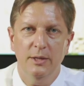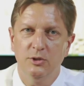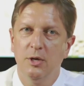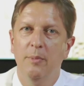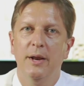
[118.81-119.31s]
and
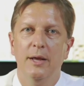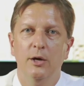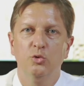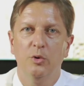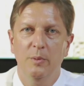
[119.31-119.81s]
somebody
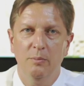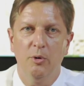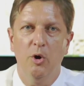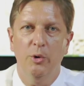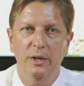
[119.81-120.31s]
else would have been
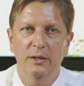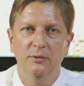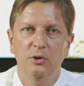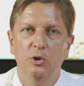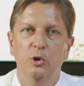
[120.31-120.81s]
brought in
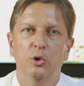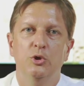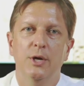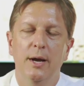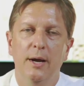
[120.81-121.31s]
to do your
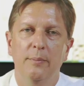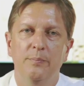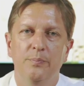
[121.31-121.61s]
job.